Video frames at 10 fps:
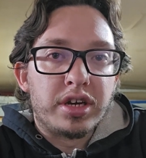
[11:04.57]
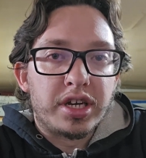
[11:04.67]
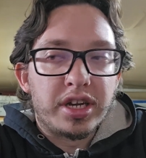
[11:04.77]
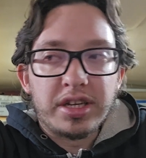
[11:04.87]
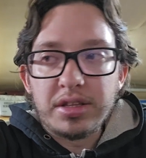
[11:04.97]
I
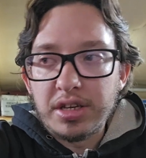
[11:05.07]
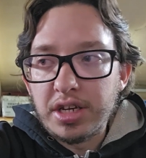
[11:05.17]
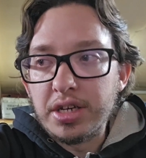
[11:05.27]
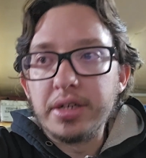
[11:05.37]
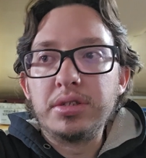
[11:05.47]
got to get the
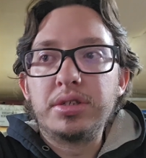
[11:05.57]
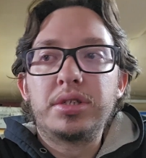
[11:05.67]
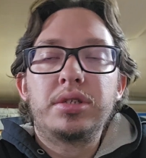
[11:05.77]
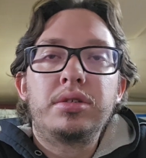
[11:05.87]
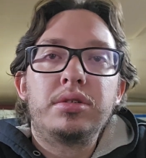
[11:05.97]

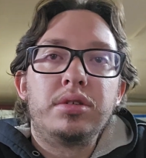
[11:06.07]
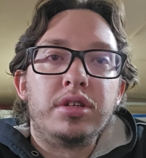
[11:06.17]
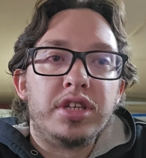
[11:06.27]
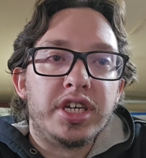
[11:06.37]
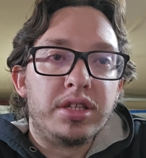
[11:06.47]
heads,
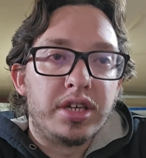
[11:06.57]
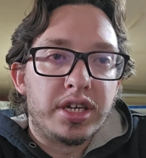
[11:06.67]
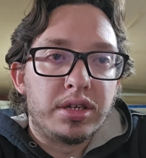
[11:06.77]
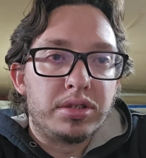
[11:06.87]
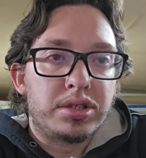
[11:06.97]
and then the
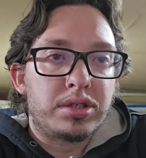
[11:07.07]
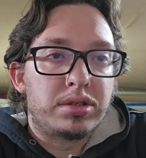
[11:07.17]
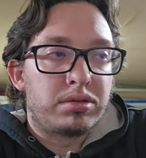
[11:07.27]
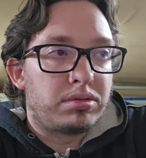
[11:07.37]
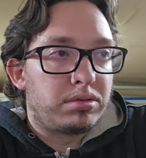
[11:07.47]
heads,
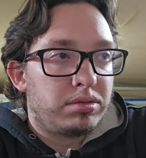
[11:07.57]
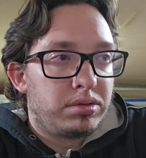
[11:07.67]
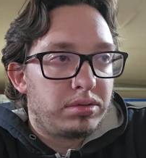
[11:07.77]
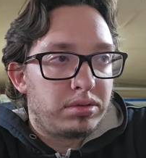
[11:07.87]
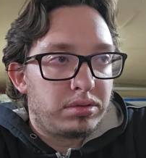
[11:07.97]

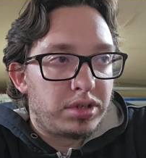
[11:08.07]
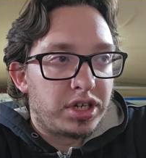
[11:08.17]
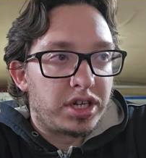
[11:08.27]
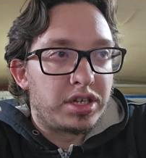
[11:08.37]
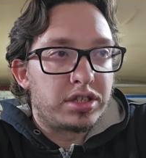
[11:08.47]
I
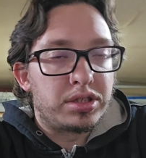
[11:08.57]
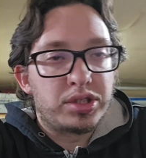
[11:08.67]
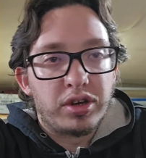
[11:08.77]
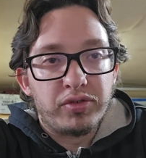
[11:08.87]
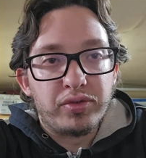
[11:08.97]
got to get the
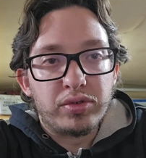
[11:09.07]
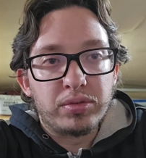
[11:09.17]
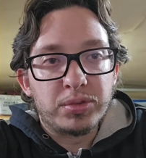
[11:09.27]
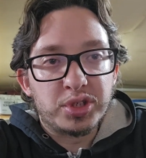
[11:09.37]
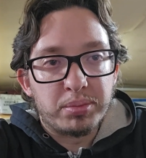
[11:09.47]
stuff for
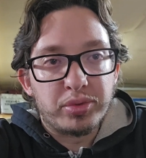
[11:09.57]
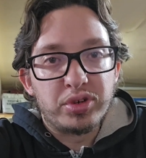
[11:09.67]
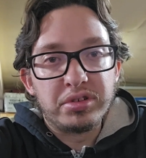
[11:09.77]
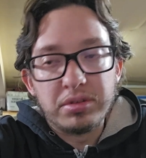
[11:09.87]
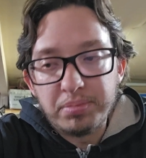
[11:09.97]
them because I
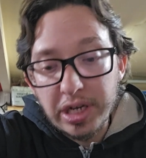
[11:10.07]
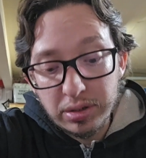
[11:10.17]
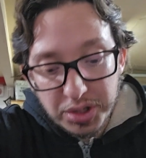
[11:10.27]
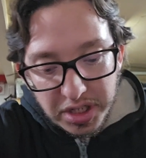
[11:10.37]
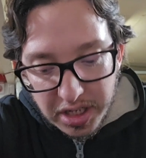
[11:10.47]
bought a
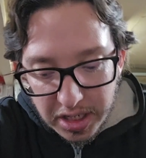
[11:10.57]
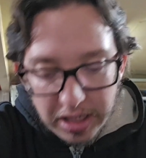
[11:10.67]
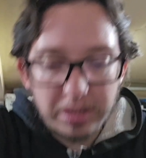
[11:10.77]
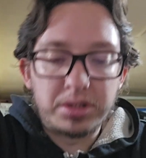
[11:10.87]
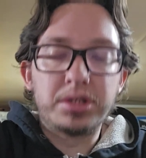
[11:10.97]
bare set of
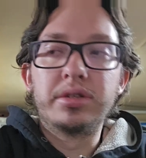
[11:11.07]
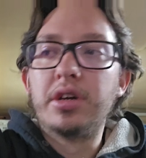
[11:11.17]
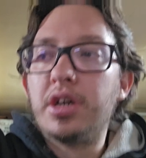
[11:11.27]
heads.